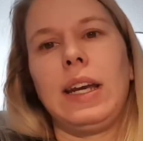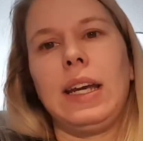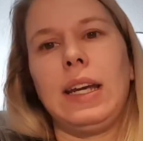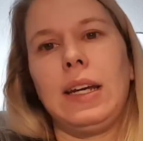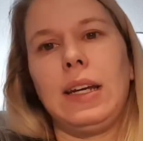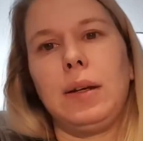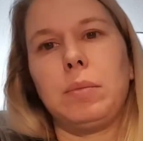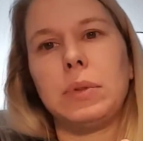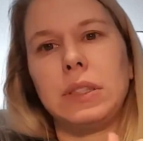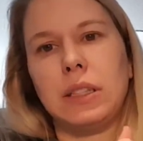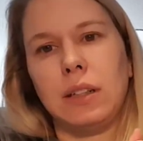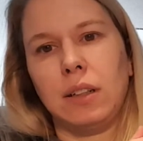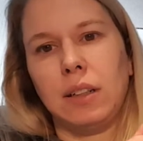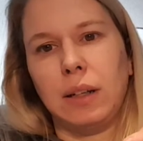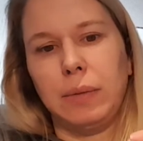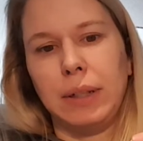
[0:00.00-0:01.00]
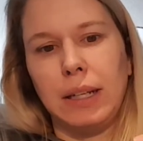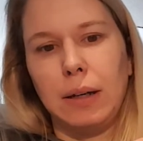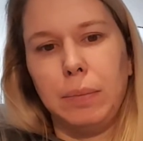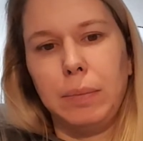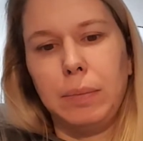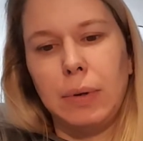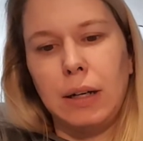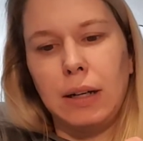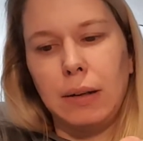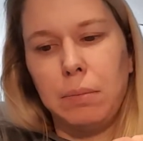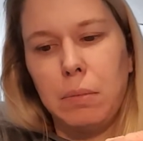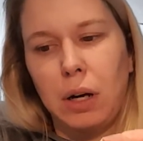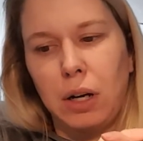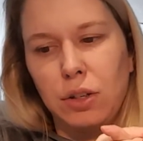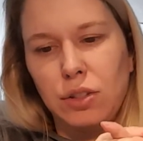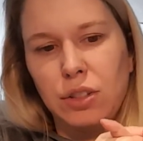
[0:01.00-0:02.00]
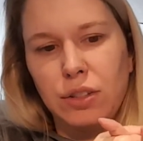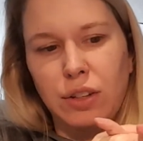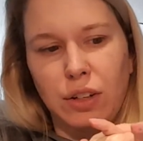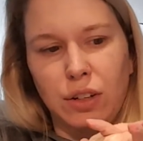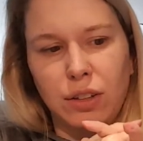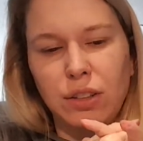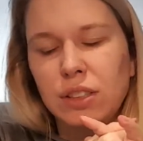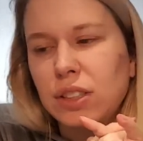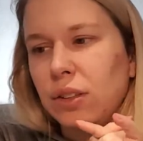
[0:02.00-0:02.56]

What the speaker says: a bazaar coming up on March 3rd,